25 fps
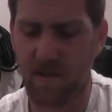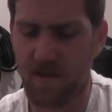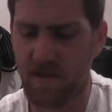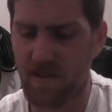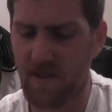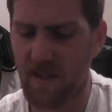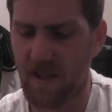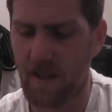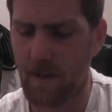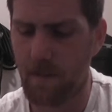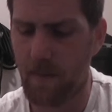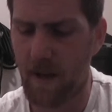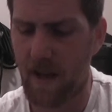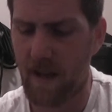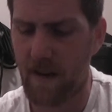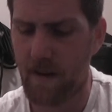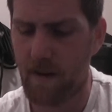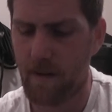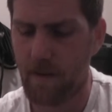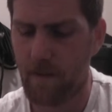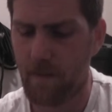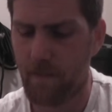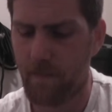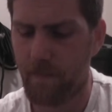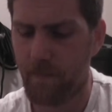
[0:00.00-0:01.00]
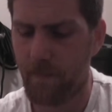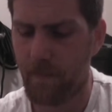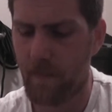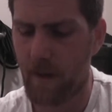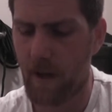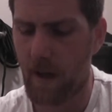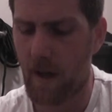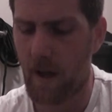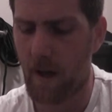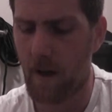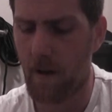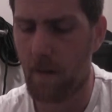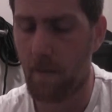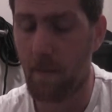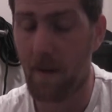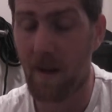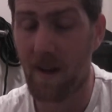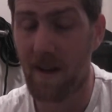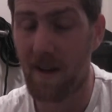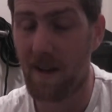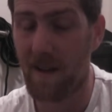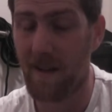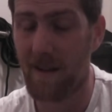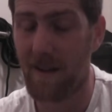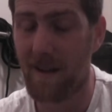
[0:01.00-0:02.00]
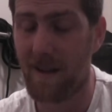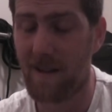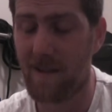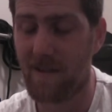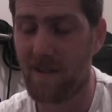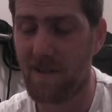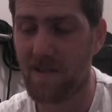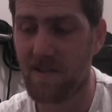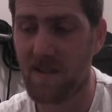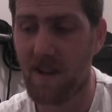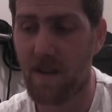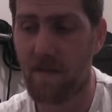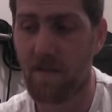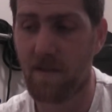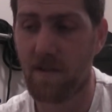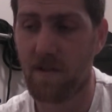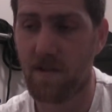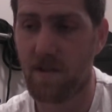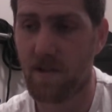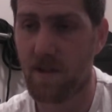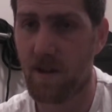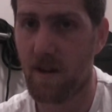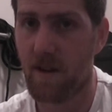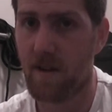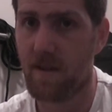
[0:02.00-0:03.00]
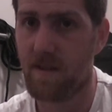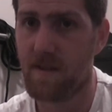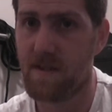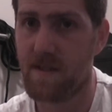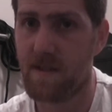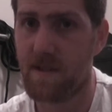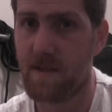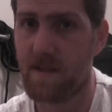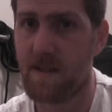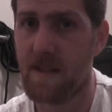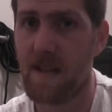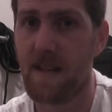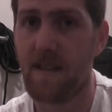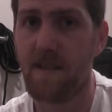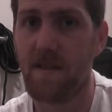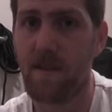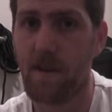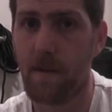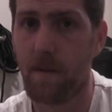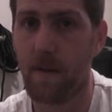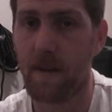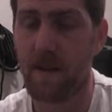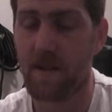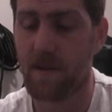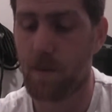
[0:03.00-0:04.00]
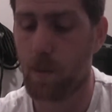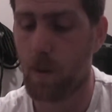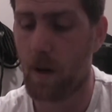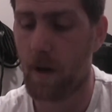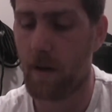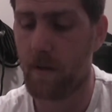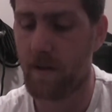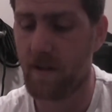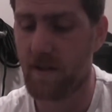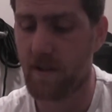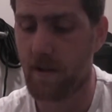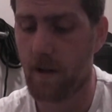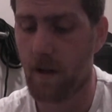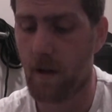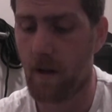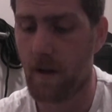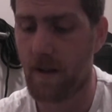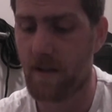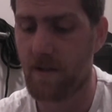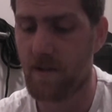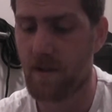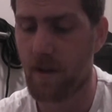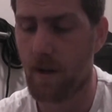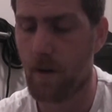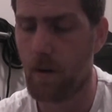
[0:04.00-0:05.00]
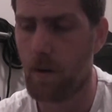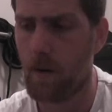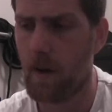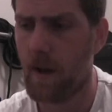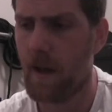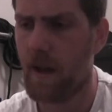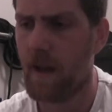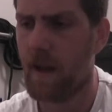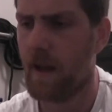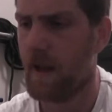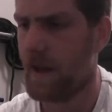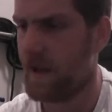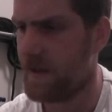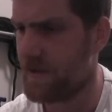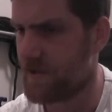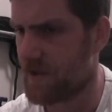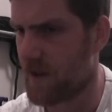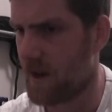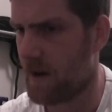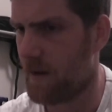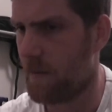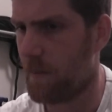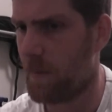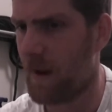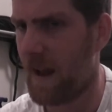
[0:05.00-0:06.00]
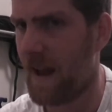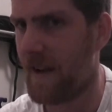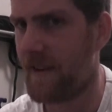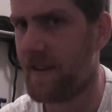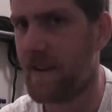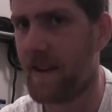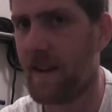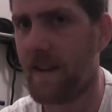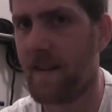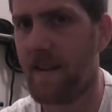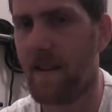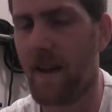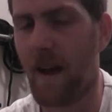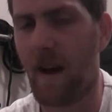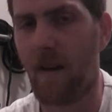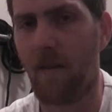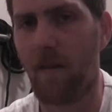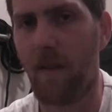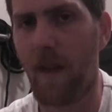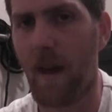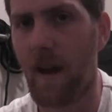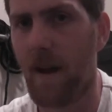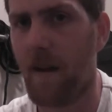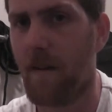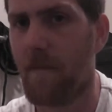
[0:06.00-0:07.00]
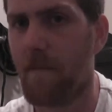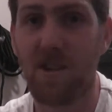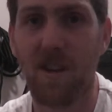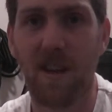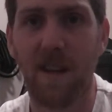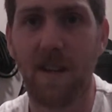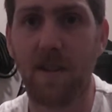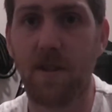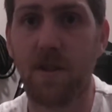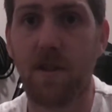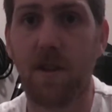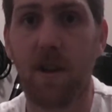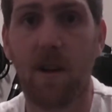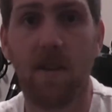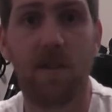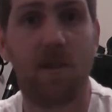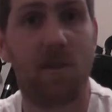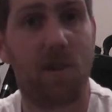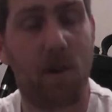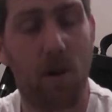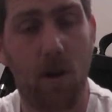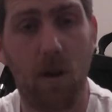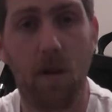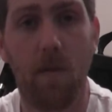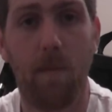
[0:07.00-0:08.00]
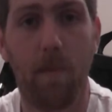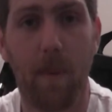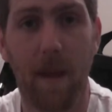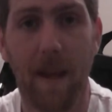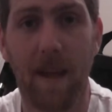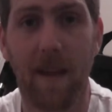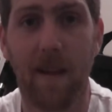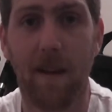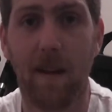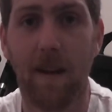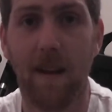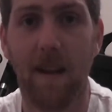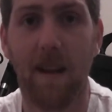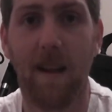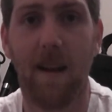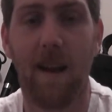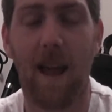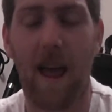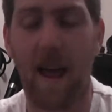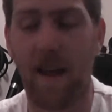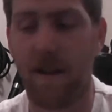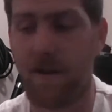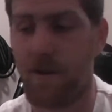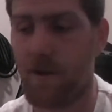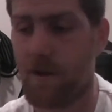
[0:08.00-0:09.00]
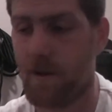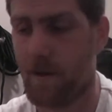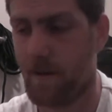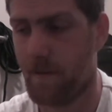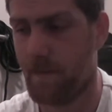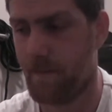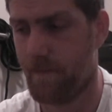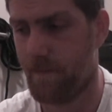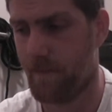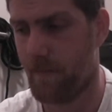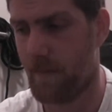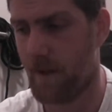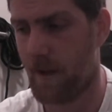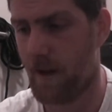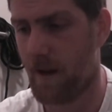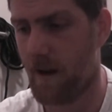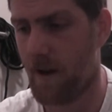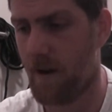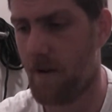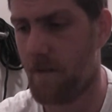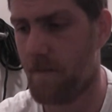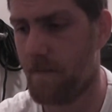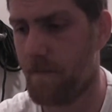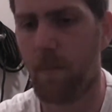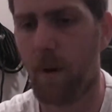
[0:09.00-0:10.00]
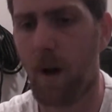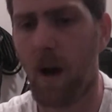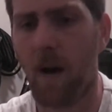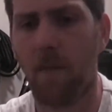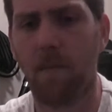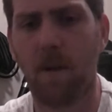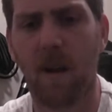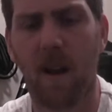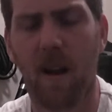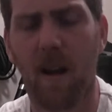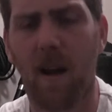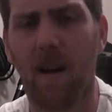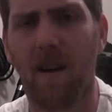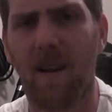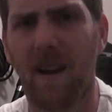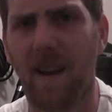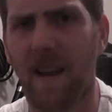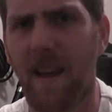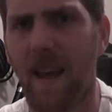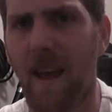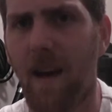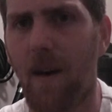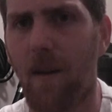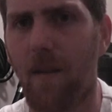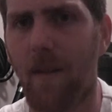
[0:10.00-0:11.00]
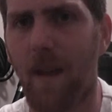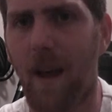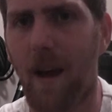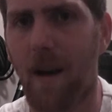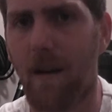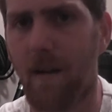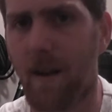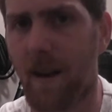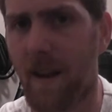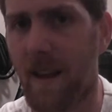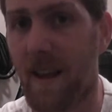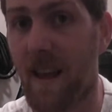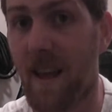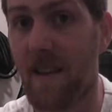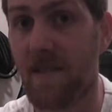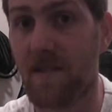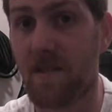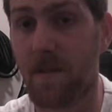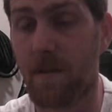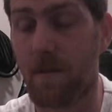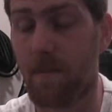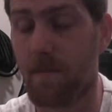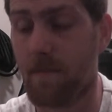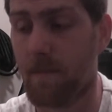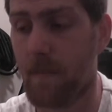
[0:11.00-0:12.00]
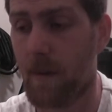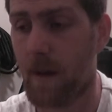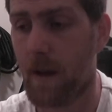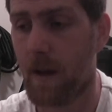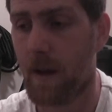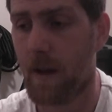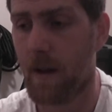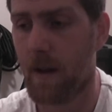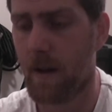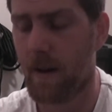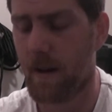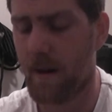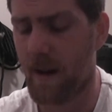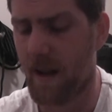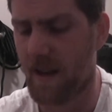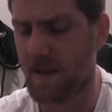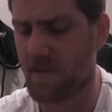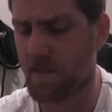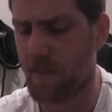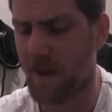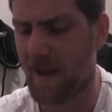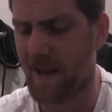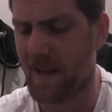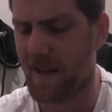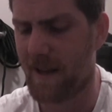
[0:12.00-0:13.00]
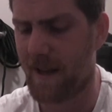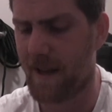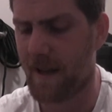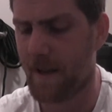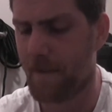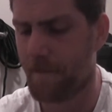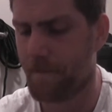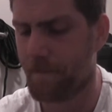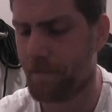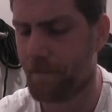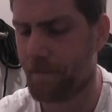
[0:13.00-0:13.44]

the seabed, and it does have a certain tint to it as well, this line, so it's going to blend in down there. It just could be a little edge, you know, but I'm gonna get on that. I'm gonna get some next payday,